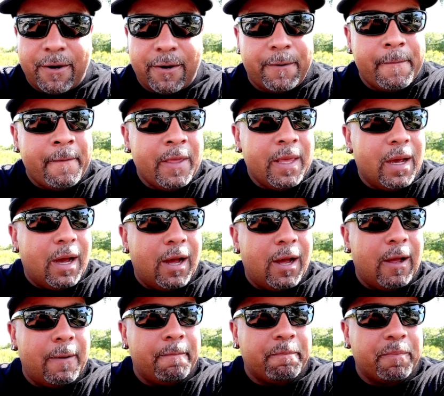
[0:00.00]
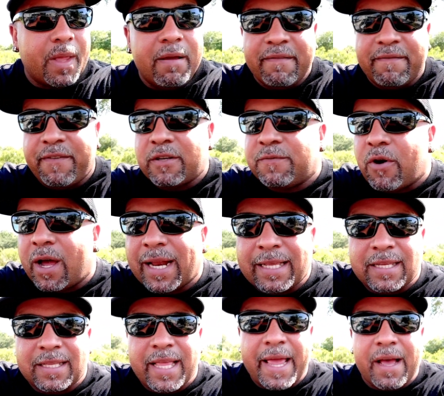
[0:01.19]
for her. First of all, I'd
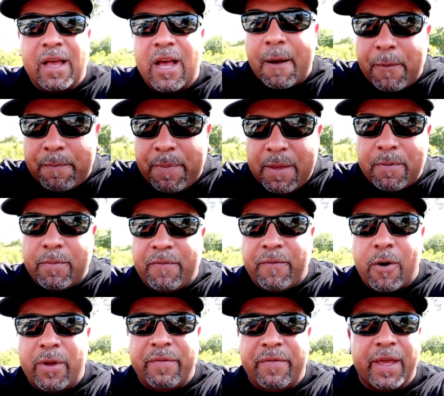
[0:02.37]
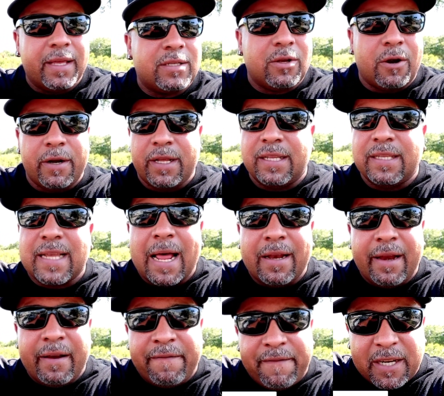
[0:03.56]
like to thank a couple people before we even get started:
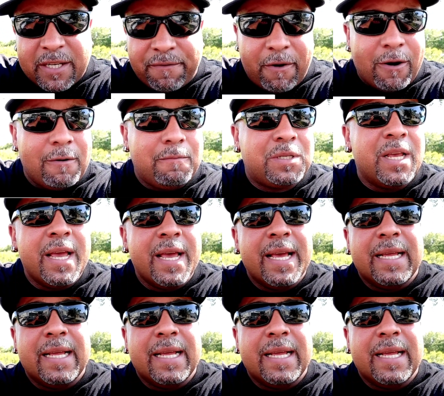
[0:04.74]
Consolidated Fish Farms,